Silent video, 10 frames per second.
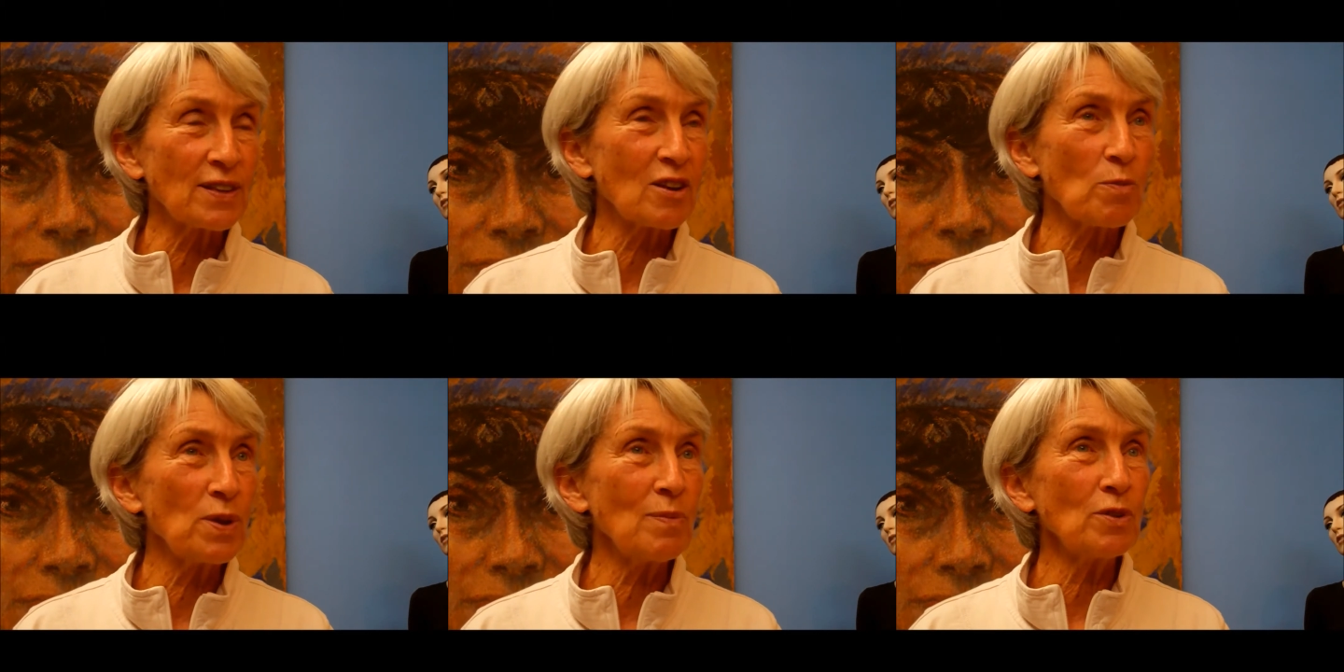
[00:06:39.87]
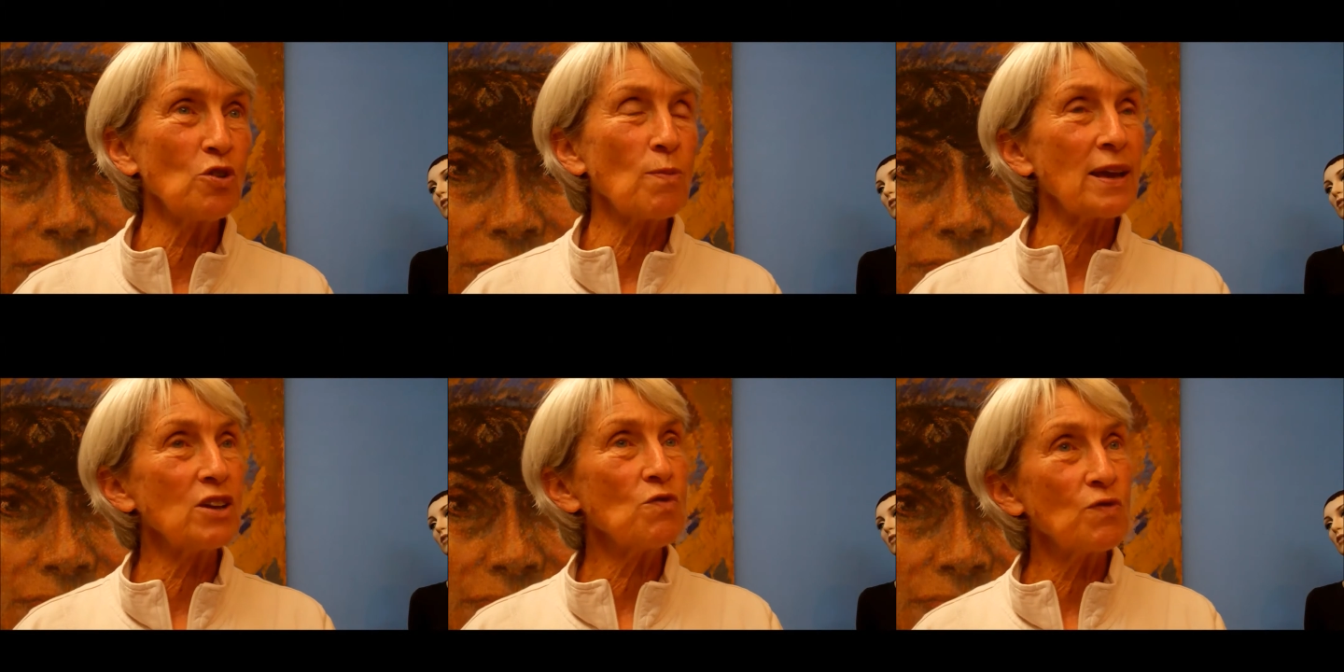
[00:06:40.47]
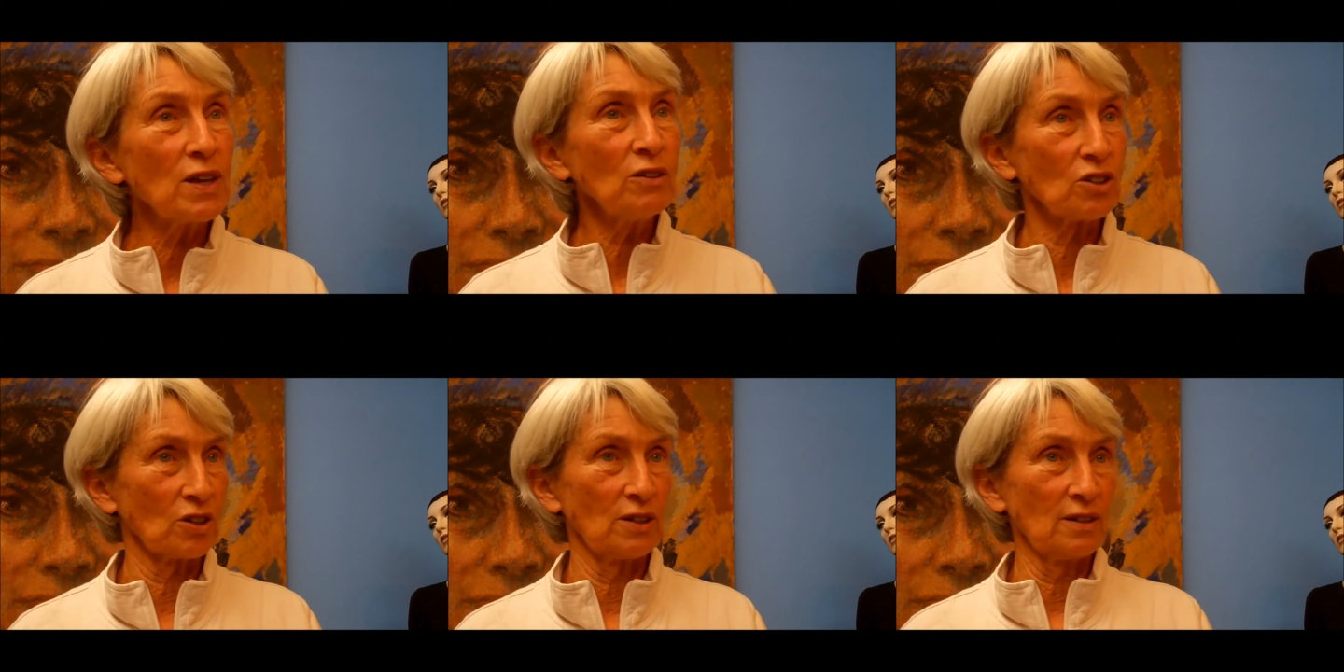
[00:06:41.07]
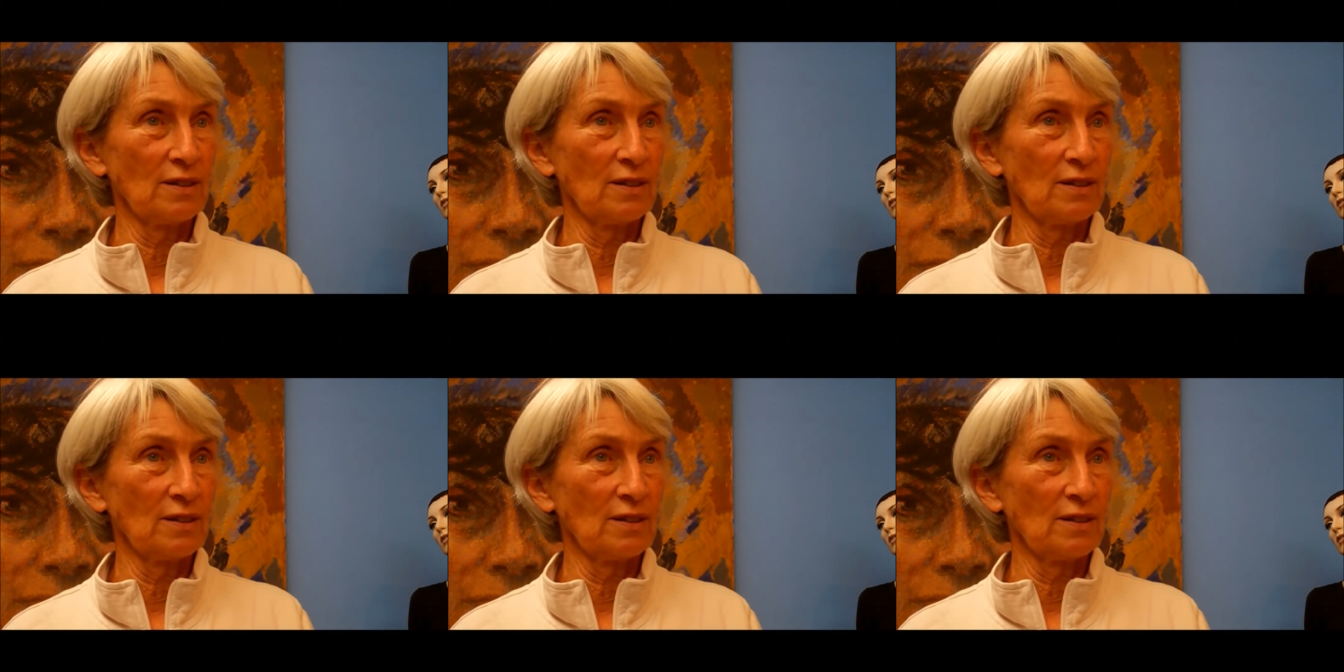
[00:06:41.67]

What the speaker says: that there are people who make you feel good.